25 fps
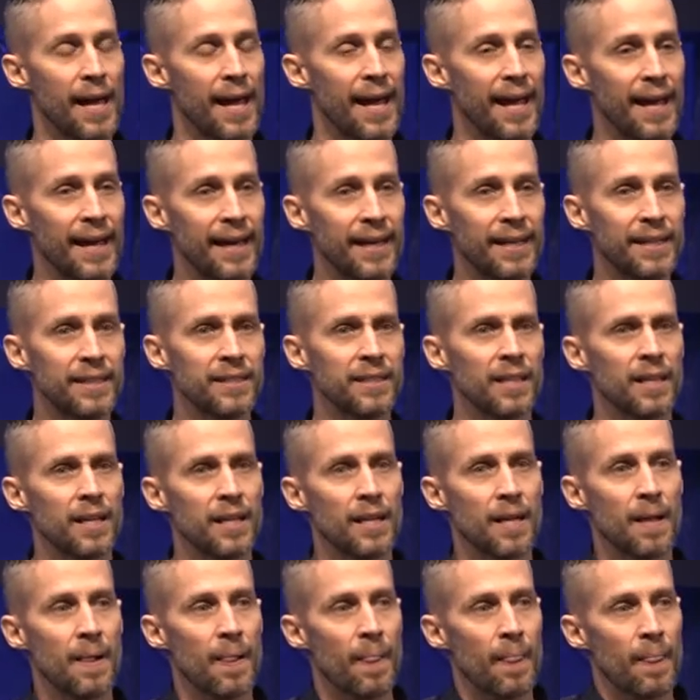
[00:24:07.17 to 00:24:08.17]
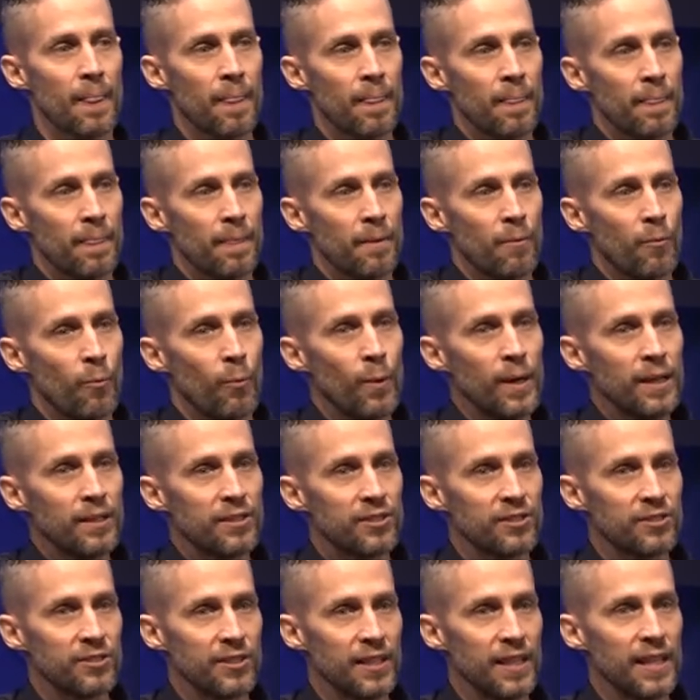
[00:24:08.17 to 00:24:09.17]
And we
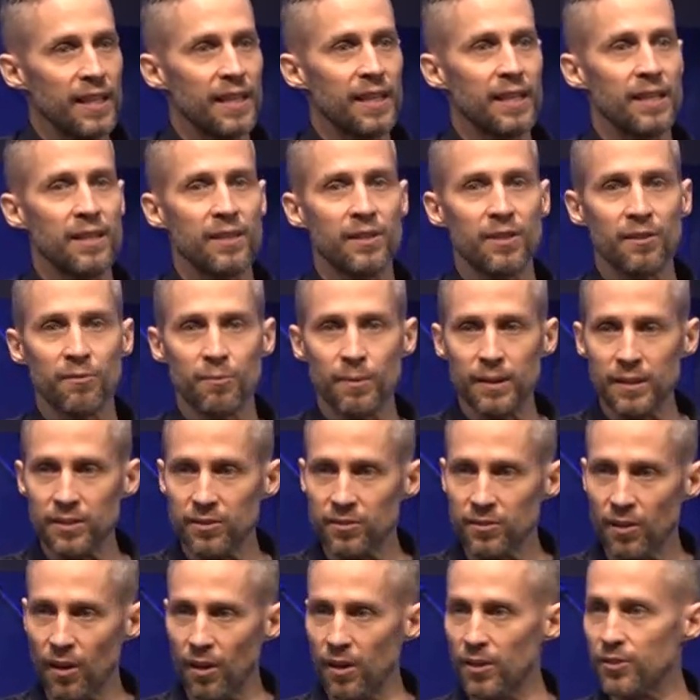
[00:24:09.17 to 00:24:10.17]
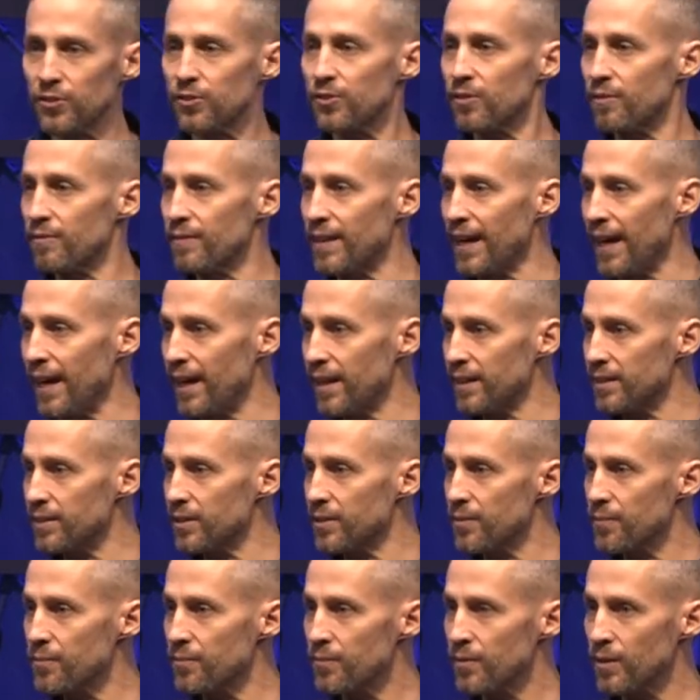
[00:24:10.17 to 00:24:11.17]
see the results of
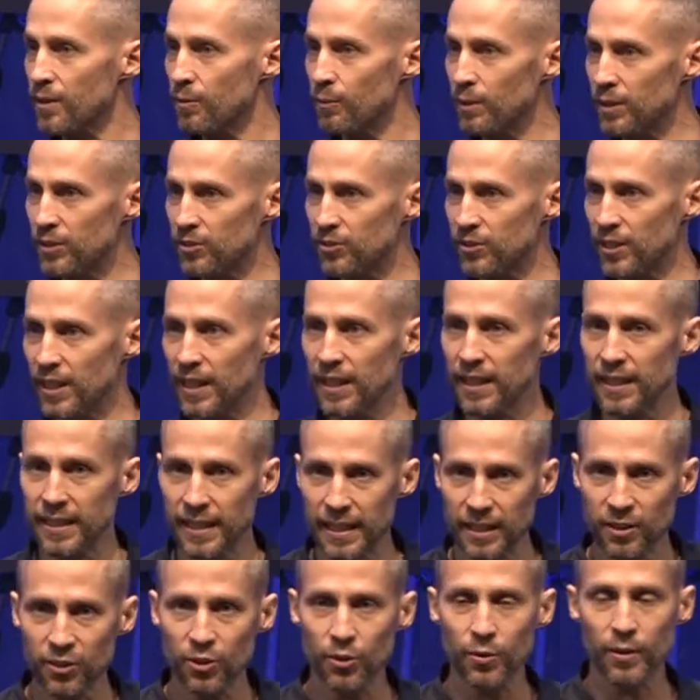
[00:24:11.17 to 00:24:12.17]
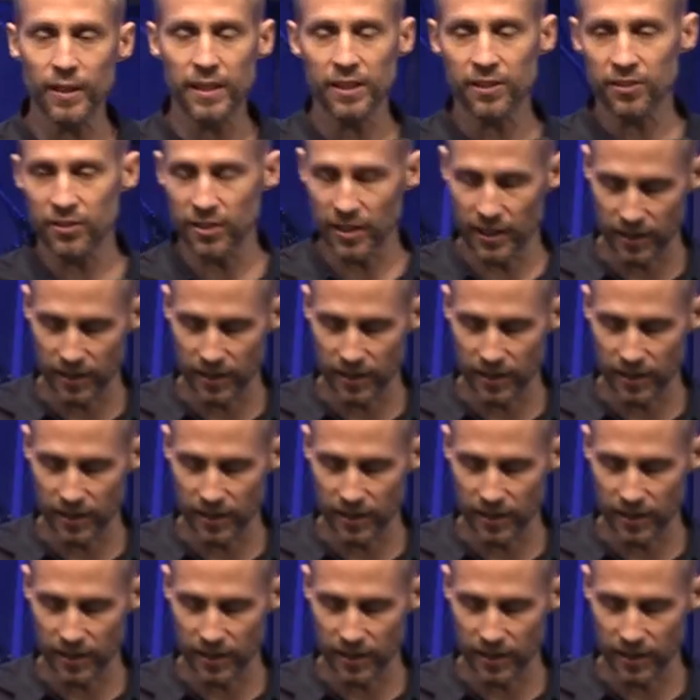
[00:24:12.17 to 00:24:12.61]
that. We see an increase